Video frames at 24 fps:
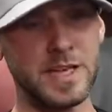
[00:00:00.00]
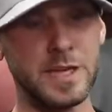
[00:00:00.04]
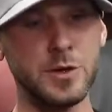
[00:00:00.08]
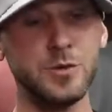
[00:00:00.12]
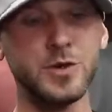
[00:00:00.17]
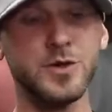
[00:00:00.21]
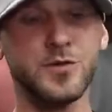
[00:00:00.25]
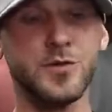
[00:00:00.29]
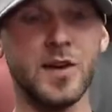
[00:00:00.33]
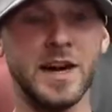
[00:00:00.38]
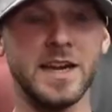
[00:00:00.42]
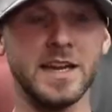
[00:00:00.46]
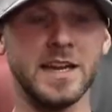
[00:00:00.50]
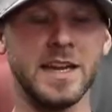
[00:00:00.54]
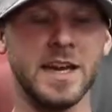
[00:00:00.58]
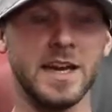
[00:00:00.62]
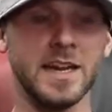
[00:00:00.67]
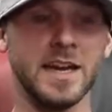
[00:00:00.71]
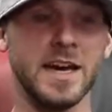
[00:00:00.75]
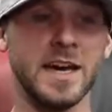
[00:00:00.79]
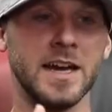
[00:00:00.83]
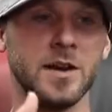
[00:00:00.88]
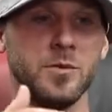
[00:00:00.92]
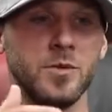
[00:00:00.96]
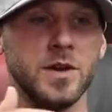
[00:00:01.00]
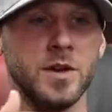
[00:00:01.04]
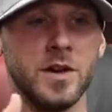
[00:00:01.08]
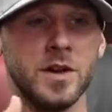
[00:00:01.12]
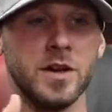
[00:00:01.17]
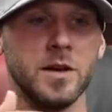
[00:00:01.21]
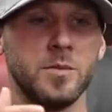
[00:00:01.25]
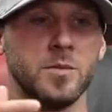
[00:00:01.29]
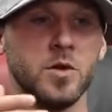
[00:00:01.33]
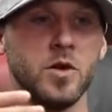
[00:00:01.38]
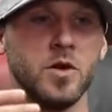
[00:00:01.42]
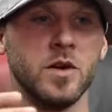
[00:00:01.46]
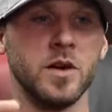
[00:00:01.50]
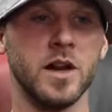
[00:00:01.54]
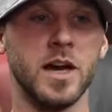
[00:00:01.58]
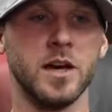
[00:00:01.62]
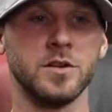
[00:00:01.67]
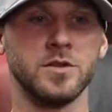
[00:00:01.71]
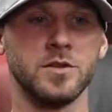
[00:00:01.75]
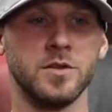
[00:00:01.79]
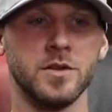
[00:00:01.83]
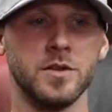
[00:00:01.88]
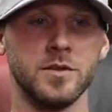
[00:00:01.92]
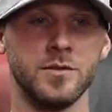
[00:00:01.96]
he was fighting that night. We ended up going
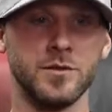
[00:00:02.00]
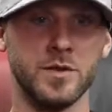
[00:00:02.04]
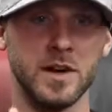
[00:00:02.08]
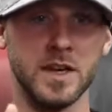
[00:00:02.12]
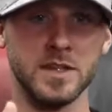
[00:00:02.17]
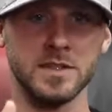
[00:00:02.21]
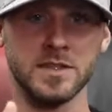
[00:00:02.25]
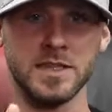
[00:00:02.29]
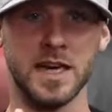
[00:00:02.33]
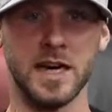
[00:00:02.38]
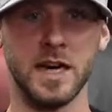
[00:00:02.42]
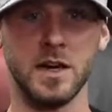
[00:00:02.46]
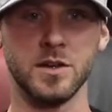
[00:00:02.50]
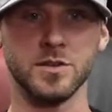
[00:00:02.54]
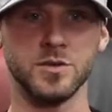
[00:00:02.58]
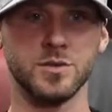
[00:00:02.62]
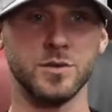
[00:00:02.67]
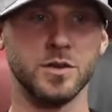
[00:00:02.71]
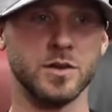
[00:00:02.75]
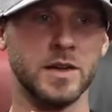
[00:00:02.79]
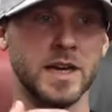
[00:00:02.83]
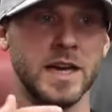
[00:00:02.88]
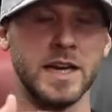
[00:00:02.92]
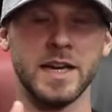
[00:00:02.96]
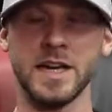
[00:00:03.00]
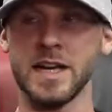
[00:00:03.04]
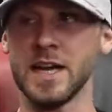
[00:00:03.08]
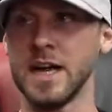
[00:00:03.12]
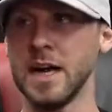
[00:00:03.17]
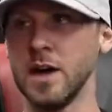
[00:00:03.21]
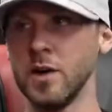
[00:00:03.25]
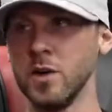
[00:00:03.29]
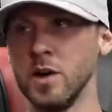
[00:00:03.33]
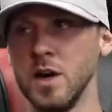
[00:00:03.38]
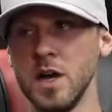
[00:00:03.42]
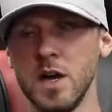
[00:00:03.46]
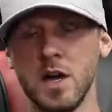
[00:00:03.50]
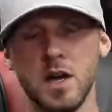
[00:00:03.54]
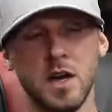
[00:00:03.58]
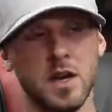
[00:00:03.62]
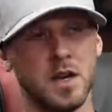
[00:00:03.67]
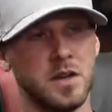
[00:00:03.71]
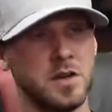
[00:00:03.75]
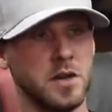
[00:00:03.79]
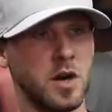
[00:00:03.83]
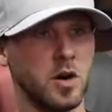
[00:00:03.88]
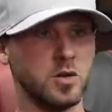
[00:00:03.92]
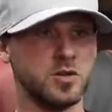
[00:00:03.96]
out to a friend's house. We were hanging out.
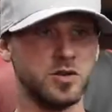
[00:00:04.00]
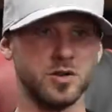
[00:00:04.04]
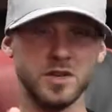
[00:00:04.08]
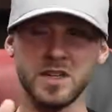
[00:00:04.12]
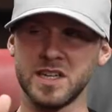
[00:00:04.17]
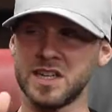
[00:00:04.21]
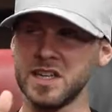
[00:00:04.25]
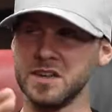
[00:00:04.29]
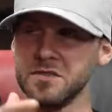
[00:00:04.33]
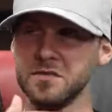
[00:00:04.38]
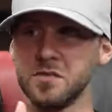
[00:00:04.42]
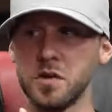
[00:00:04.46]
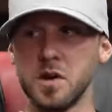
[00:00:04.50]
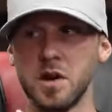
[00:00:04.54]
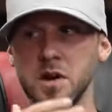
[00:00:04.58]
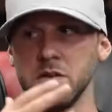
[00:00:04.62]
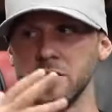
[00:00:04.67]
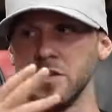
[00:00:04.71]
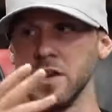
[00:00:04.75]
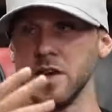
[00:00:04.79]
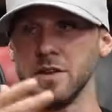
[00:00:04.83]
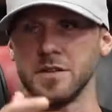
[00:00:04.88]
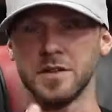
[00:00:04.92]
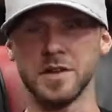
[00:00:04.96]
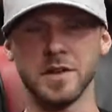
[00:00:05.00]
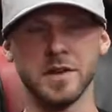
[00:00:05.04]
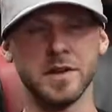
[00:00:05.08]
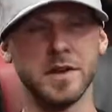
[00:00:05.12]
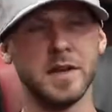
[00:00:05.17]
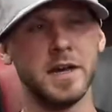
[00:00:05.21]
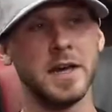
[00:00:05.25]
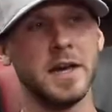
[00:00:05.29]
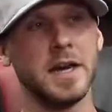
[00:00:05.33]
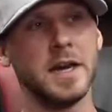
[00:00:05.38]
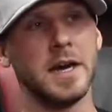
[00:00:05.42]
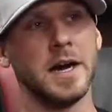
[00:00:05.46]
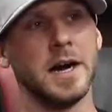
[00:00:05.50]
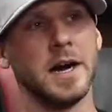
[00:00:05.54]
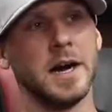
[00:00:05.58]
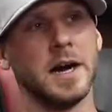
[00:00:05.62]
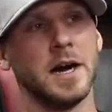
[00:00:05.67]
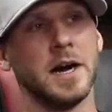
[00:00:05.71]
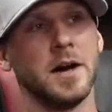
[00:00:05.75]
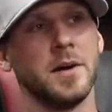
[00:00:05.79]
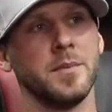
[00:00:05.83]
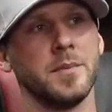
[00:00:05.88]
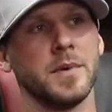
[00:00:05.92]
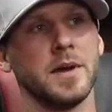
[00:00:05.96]
No drinking involved, nothing.
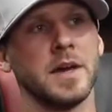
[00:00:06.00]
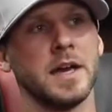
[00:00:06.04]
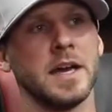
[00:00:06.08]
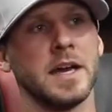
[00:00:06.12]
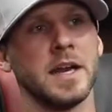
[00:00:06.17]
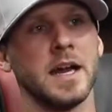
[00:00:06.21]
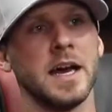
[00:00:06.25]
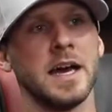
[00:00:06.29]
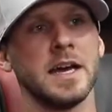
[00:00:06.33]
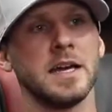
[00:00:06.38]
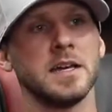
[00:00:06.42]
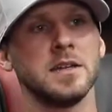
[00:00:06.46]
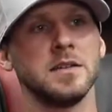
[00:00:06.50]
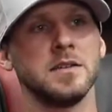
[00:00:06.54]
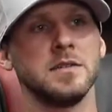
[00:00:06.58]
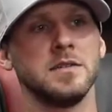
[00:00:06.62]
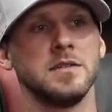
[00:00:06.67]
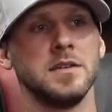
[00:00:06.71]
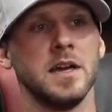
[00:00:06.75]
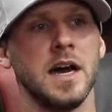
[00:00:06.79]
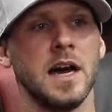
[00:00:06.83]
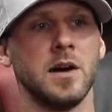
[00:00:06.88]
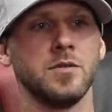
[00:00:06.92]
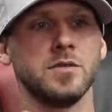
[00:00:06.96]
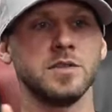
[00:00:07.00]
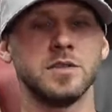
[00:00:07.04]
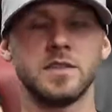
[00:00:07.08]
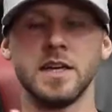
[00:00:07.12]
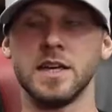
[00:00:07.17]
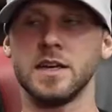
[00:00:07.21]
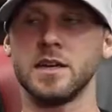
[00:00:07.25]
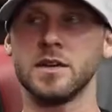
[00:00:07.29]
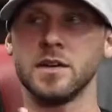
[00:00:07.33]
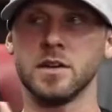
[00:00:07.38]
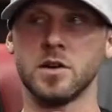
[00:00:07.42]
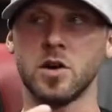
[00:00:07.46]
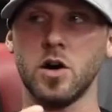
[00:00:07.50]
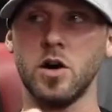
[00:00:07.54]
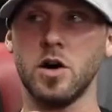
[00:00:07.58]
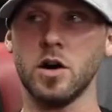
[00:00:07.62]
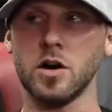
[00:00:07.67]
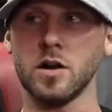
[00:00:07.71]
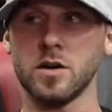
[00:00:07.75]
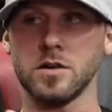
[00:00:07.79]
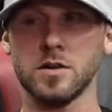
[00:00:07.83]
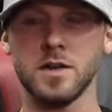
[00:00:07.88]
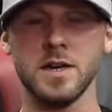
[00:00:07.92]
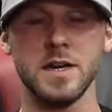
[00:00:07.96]
And I was taking the
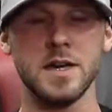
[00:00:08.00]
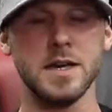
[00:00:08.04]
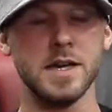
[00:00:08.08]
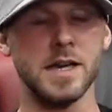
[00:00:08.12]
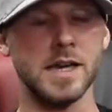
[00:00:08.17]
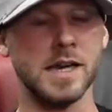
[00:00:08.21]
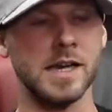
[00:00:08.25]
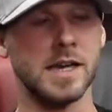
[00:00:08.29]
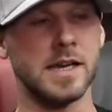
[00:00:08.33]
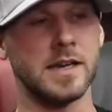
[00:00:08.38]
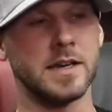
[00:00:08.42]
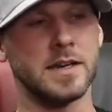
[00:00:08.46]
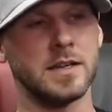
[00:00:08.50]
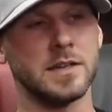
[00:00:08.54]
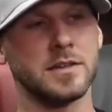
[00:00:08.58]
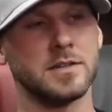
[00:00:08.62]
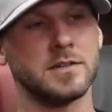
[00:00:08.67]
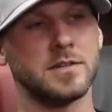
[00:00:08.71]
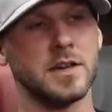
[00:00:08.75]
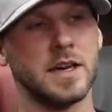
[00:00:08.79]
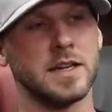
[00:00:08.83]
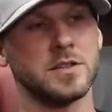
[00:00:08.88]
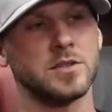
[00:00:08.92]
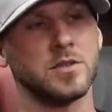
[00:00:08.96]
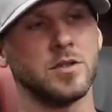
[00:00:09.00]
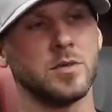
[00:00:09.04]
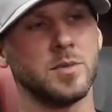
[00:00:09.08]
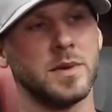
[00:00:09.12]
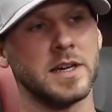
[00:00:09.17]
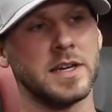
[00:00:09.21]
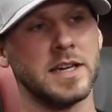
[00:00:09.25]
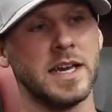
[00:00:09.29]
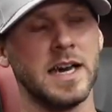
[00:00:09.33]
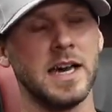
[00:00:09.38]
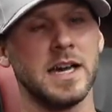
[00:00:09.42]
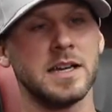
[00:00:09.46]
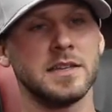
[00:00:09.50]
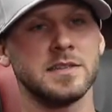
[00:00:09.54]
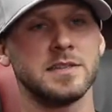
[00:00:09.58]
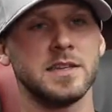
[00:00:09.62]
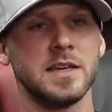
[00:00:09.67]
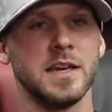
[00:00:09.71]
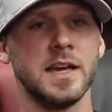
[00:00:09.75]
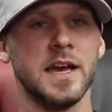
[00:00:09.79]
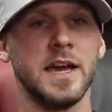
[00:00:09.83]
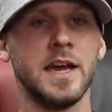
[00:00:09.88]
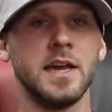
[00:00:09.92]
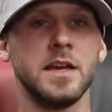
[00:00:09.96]
car. And so I told my dad, I
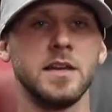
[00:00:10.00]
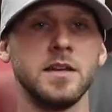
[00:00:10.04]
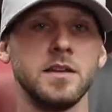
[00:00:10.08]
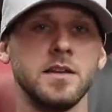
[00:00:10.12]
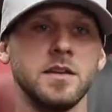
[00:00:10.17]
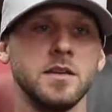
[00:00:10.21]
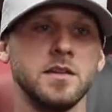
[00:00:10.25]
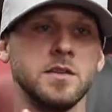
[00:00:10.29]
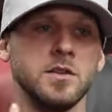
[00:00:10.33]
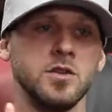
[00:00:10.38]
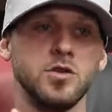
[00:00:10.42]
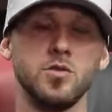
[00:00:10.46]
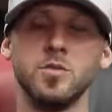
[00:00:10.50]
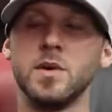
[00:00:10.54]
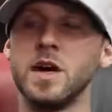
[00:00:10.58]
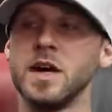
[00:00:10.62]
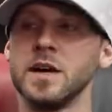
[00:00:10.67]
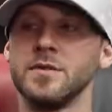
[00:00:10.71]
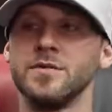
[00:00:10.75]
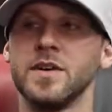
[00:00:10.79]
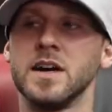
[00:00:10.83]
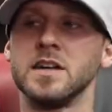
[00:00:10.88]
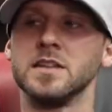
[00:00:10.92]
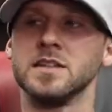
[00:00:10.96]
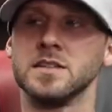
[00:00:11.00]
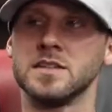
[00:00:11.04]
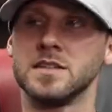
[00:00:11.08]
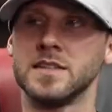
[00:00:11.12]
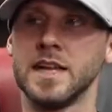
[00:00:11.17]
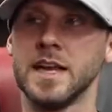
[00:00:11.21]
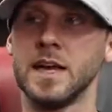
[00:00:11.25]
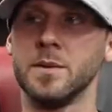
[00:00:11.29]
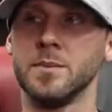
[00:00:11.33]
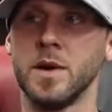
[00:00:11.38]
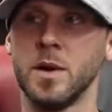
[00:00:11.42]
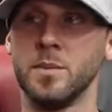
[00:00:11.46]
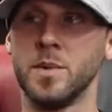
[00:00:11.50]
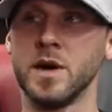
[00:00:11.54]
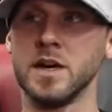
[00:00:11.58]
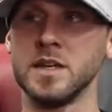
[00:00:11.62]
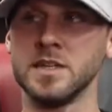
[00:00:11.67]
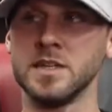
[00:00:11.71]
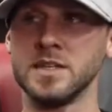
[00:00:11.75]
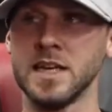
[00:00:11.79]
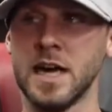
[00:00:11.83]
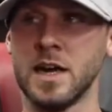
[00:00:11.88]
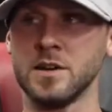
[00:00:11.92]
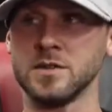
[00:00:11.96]
said, hey, do you mind if I just stay at my
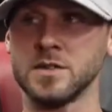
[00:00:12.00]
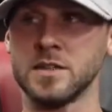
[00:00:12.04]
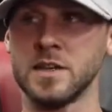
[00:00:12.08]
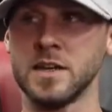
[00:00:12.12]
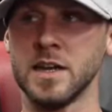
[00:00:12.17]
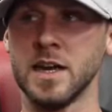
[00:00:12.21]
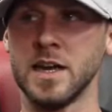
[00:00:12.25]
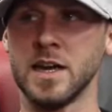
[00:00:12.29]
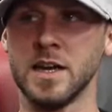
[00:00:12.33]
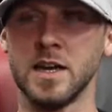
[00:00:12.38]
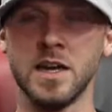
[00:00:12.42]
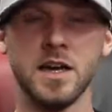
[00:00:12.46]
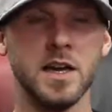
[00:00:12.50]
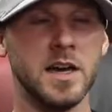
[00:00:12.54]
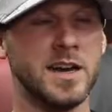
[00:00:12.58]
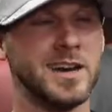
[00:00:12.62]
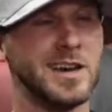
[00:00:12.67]
buddy's house tonight?